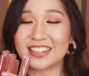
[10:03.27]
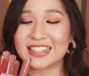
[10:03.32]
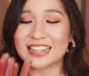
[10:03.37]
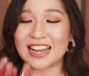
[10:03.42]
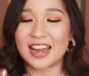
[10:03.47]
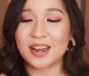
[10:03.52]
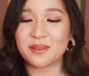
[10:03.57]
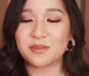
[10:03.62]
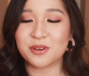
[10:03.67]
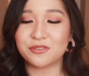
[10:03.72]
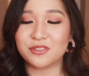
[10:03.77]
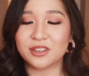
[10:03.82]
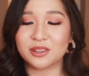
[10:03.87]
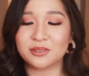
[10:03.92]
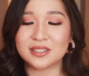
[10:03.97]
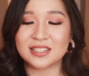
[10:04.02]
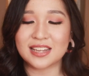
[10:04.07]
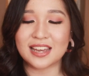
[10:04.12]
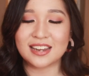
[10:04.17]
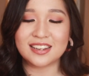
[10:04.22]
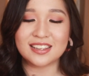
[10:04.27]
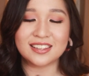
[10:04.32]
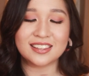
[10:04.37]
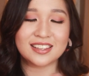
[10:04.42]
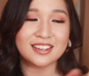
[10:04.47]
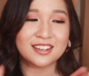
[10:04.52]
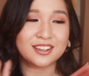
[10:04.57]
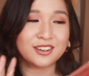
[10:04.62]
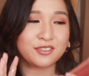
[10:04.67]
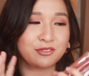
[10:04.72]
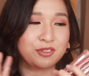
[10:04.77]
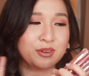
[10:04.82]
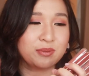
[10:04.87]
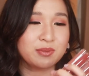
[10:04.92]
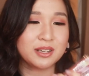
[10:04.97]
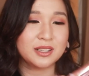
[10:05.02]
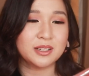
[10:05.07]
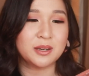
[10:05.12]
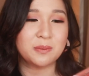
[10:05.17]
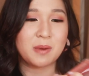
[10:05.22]
the time. If it was anything
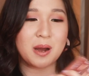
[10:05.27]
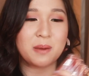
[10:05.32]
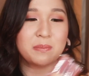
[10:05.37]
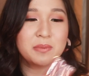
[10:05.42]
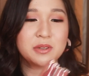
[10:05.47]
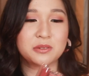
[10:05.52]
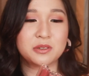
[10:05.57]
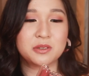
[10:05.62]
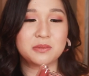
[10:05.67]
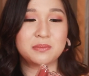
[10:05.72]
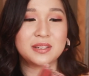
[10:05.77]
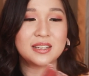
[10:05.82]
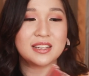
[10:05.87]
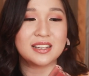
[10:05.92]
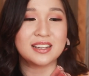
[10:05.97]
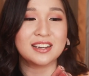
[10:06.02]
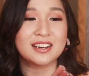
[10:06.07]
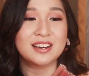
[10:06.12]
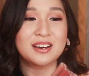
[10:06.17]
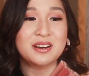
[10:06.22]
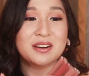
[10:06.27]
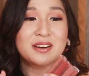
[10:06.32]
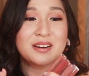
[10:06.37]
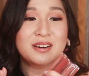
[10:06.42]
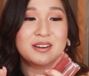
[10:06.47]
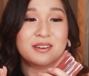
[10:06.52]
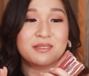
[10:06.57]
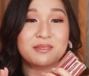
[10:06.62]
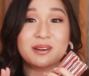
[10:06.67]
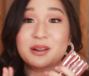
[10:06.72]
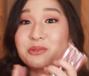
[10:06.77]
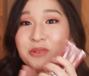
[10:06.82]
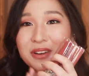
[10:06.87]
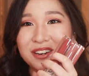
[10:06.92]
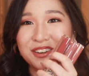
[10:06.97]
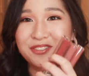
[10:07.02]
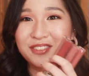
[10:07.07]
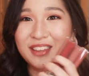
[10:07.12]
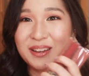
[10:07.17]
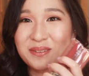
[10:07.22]
from ColourPop, it would be, well,
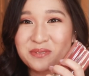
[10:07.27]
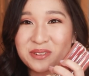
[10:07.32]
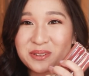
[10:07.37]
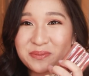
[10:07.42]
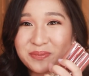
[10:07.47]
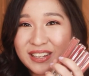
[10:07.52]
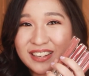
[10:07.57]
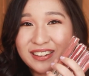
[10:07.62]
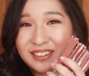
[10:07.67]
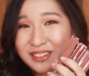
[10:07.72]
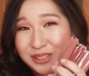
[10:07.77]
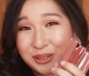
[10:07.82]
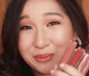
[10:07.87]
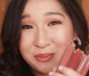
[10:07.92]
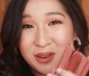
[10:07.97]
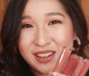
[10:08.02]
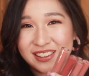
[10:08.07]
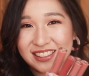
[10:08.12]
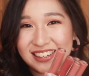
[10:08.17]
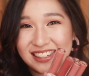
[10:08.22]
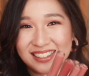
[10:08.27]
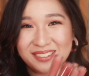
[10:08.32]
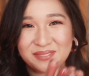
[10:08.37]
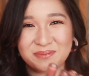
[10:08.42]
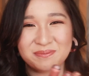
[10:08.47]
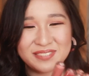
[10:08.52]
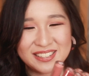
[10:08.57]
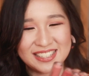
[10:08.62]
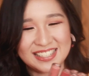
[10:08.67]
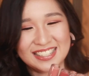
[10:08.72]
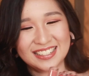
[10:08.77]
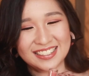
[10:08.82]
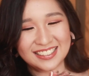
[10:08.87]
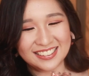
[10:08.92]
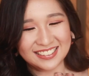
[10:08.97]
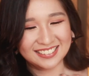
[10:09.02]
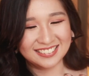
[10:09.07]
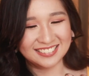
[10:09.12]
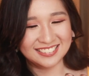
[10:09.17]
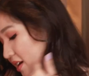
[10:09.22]
one of them would be ultra blotted lips.
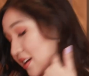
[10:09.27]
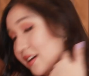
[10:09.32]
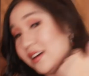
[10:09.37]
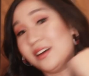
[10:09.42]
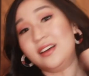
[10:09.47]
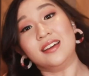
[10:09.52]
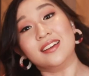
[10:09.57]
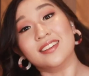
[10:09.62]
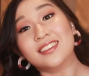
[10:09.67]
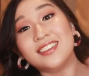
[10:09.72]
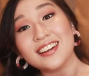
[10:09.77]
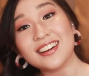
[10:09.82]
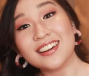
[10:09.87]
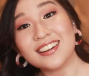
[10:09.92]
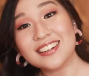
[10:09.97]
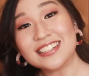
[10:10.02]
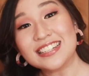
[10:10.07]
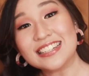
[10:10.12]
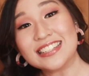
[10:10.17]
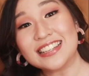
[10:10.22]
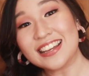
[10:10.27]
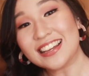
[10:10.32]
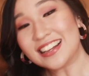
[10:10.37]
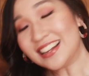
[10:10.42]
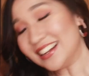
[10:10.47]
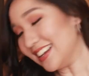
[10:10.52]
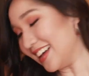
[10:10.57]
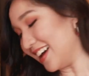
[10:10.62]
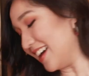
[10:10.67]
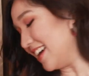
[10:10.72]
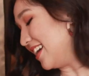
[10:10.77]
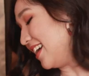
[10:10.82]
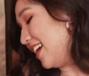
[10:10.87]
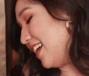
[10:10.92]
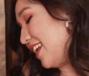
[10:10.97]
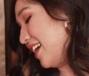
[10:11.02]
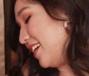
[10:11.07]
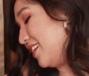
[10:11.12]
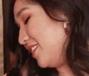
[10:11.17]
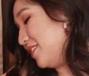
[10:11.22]
There are still
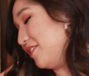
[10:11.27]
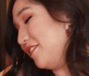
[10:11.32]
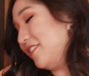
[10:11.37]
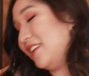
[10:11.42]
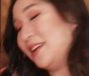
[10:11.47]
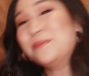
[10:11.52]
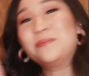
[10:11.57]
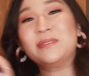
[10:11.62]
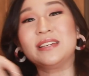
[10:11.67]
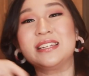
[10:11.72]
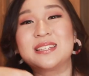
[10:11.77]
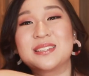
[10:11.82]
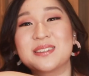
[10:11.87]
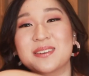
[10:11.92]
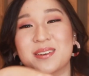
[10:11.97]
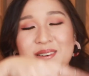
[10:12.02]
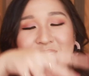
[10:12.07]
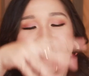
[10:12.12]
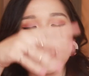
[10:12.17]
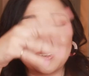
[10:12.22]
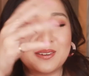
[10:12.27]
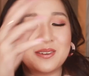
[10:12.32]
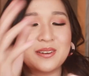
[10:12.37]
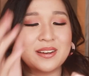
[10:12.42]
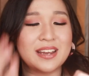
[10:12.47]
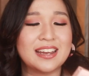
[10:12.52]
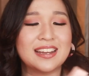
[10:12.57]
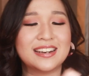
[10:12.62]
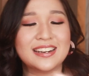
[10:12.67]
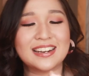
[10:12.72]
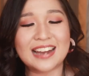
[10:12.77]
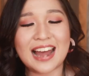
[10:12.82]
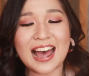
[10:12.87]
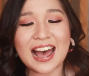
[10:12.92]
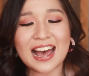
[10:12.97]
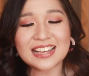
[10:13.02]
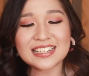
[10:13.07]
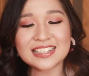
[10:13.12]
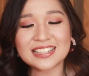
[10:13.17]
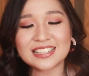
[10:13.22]
a lot of lippies to go through. Okay,
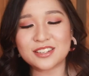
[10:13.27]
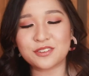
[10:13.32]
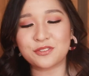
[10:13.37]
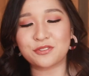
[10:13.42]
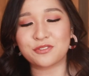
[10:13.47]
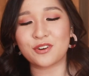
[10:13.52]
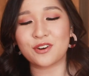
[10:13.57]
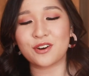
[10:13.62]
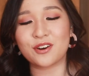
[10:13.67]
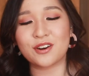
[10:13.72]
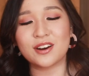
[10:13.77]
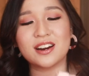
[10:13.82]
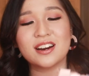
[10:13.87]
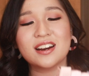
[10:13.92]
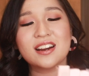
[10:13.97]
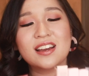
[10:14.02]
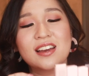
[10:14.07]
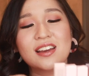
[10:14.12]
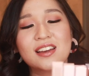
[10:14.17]
last for